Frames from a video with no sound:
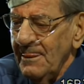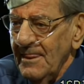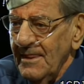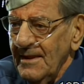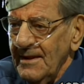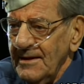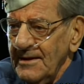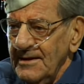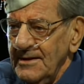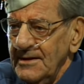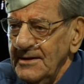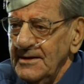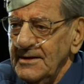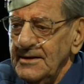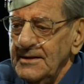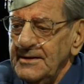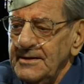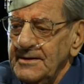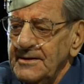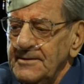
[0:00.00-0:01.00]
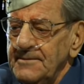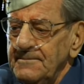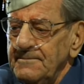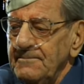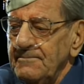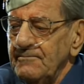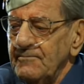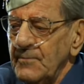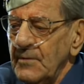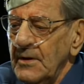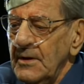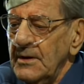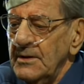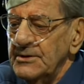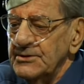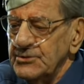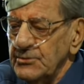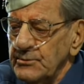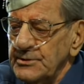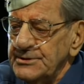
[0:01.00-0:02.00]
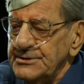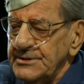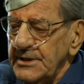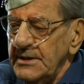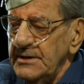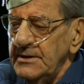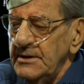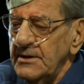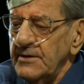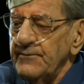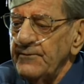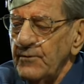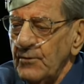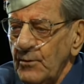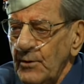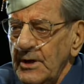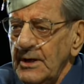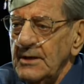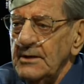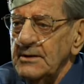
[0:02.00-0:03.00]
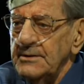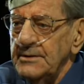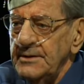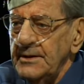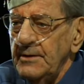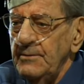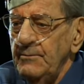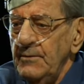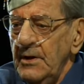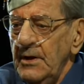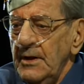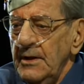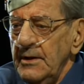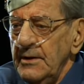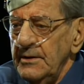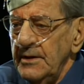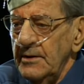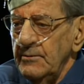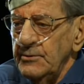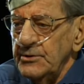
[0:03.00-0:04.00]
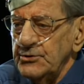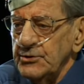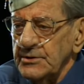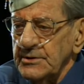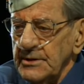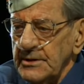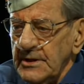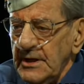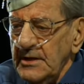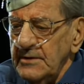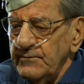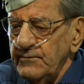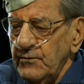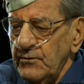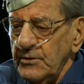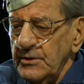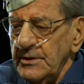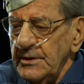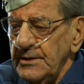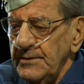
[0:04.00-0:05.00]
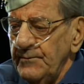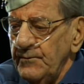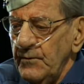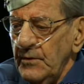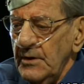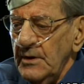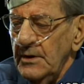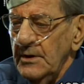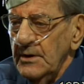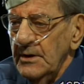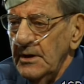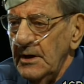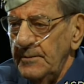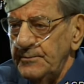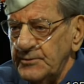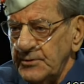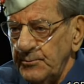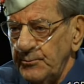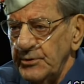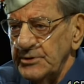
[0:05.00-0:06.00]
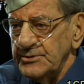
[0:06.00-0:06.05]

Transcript: and uh, so we stayed there for a while, and then we took a convoy up to Brisbane